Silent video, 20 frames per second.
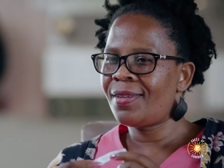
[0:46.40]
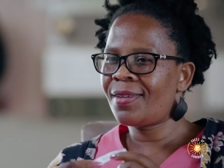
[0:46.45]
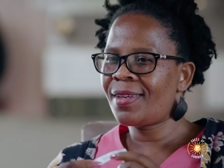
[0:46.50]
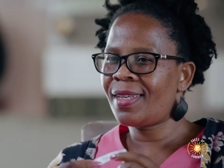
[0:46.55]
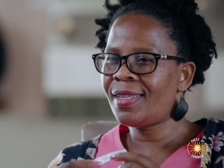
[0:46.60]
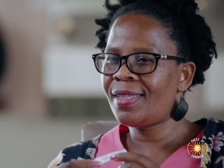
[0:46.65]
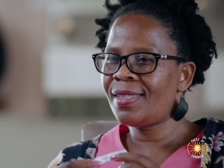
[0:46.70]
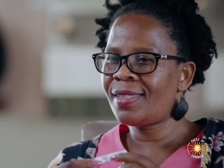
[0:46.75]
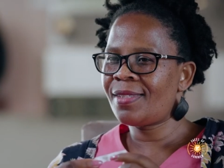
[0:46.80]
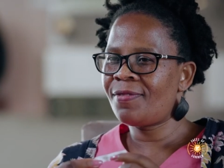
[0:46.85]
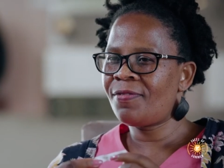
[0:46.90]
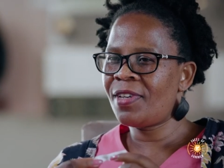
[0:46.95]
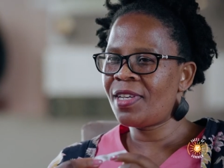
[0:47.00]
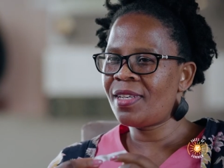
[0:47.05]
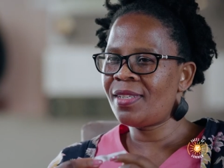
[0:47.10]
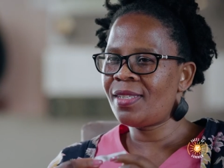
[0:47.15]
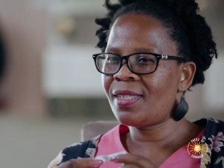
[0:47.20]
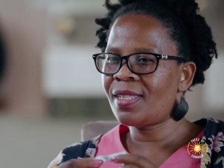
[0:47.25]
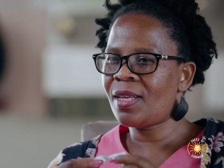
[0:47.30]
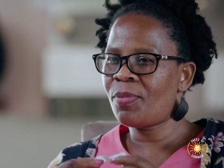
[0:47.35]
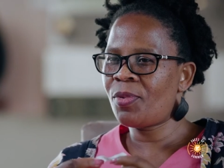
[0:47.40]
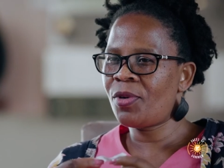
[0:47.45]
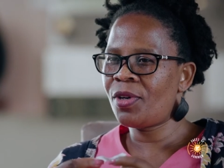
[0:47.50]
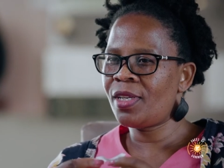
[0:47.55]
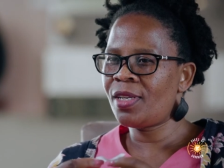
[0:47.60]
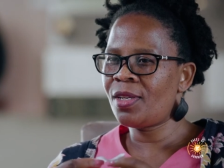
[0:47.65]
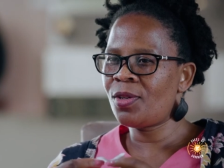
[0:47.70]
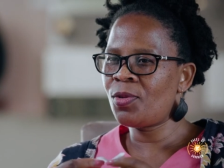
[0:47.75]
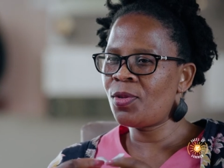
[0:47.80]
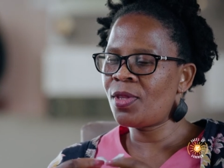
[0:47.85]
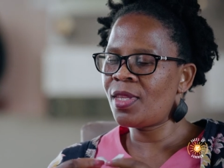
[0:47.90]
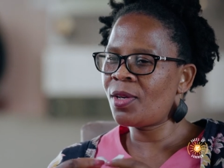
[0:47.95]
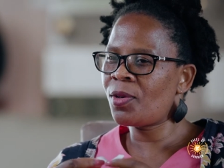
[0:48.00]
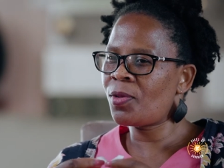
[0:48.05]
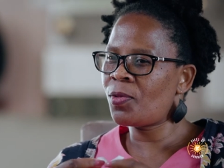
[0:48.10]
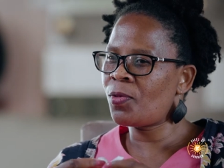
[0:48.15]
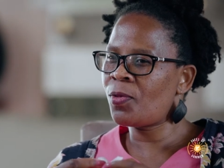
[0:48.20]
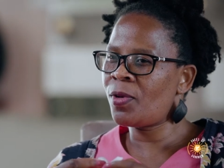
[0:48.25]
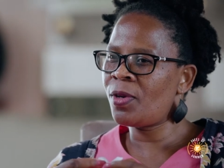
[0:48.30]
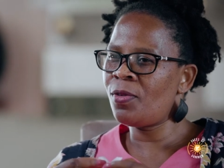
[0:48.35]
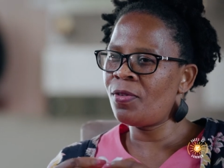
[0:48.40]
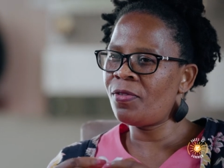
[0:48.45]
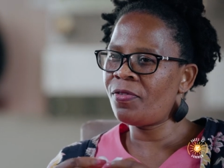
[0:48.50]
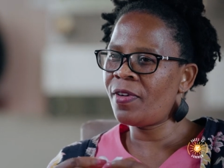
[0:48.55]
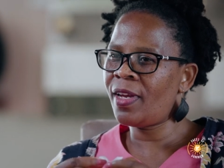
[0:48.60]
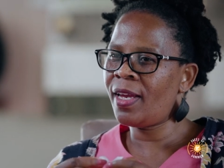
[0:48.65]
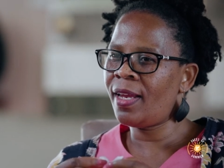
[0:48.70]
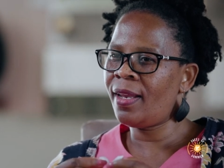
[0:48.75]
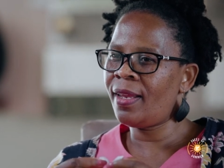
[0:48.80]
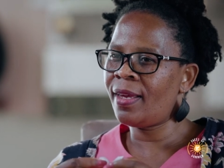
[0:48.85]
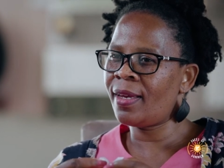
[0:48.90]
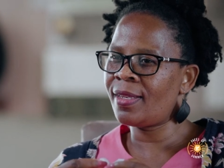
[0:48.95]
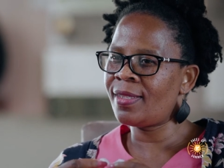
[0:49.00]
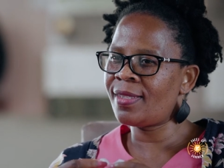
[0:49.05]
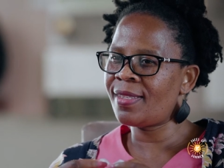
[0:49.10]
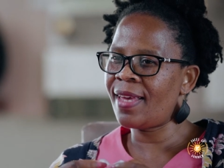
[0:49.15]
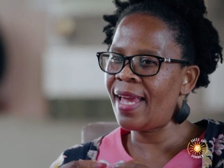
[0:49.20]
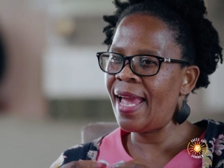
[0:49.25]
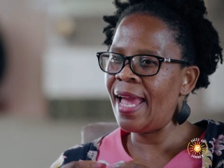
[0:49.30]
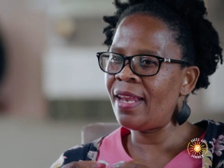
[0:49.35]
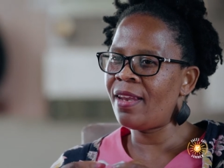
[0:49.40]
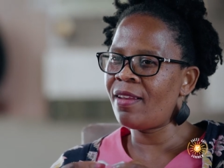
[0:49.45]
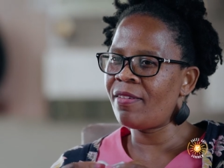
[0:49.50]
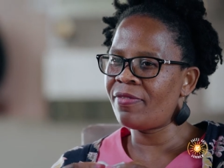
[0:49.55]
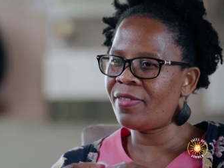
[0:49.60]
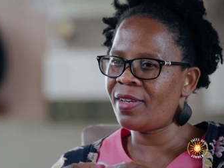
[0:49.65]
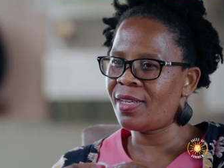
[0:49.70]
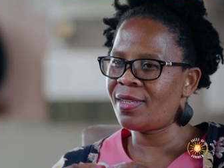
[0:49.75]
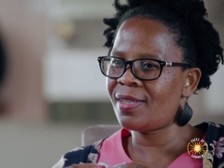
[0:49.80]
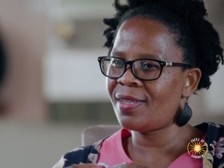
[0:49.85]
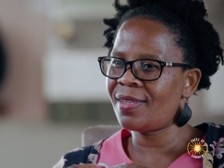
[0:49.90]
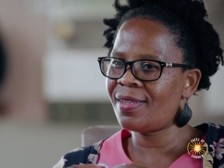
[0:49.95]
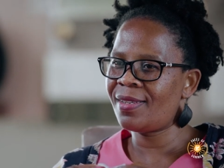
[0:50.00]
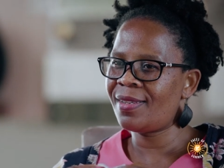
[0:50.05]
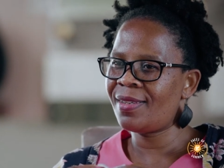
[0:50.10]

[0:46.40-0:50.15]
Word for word: you get very disappointed. You think when you're failing, it's the end of it.